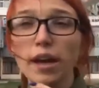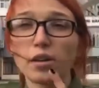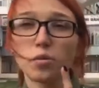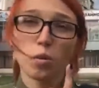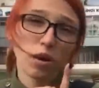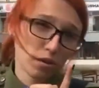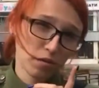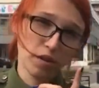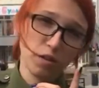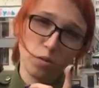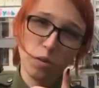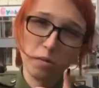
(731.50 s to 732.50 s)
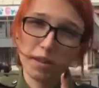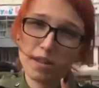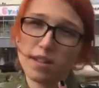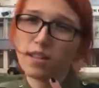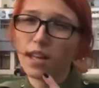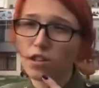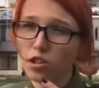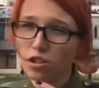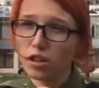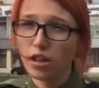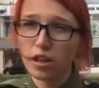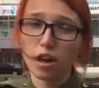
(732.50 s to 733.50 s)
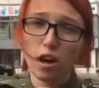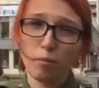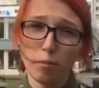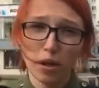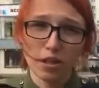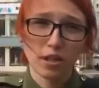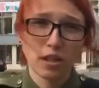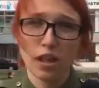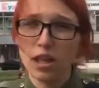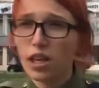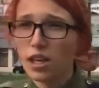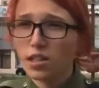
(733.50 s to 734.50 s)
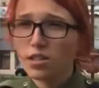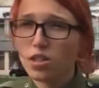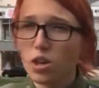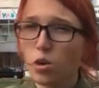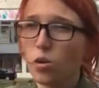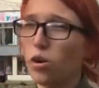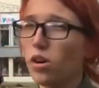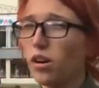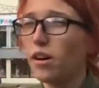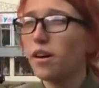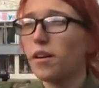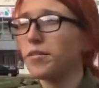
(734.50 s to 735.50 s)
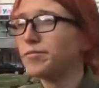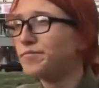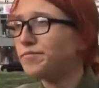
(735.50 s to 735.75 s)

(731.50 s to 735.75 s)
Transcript: And one of these women is actually a combat. So, um,